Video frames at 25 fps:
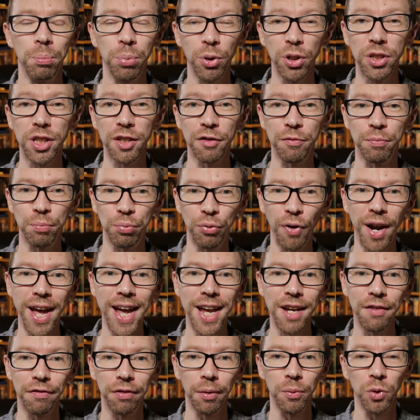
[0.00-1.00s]
Birds of
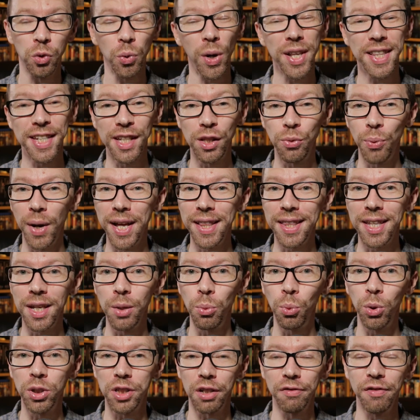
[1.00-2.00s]
Prey from
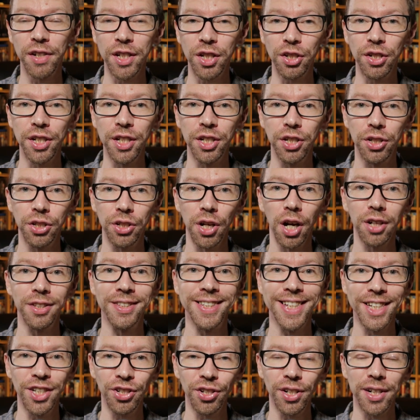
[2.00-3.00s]
2020 was originally shot
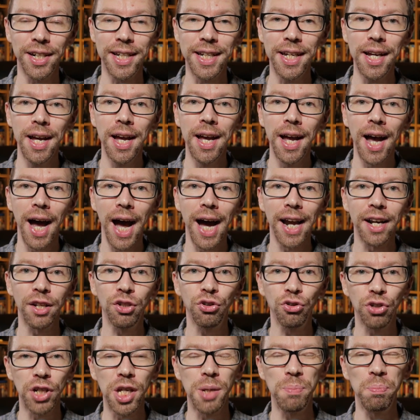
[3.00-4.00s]
digitally at a
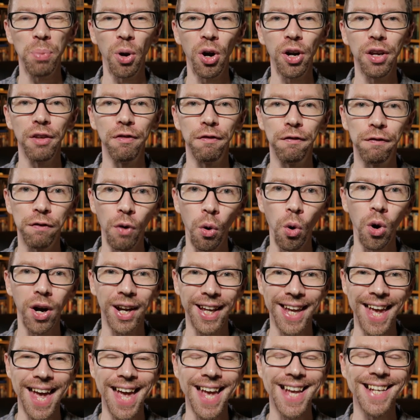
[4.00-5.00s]

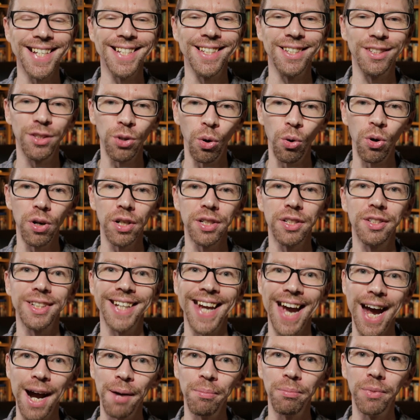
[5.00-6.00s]
3.4K source
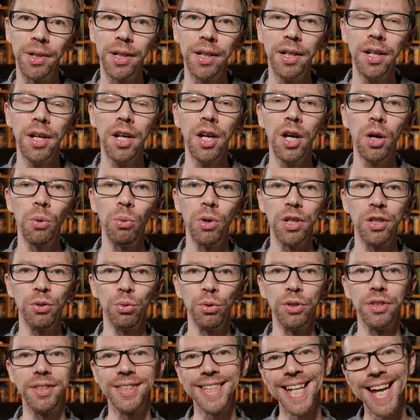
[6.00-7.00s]
camera,
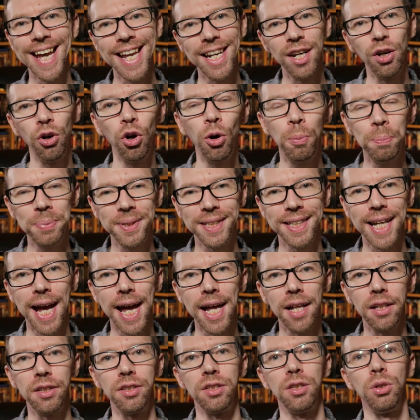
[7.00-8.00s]
which was then
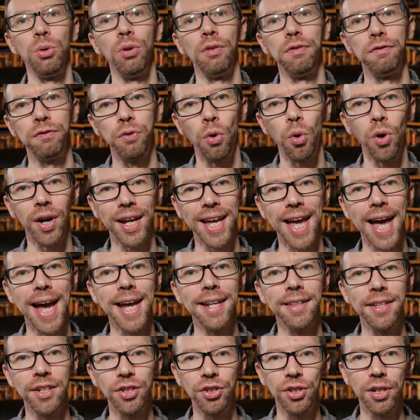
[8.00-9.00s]
upscaled to a
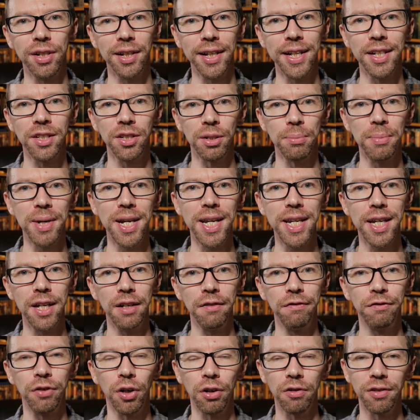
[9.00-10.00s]
4K digital
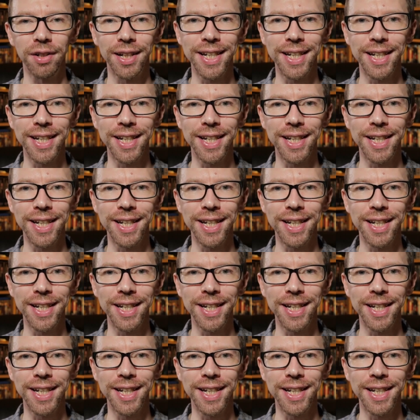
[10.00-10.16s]
intermediate for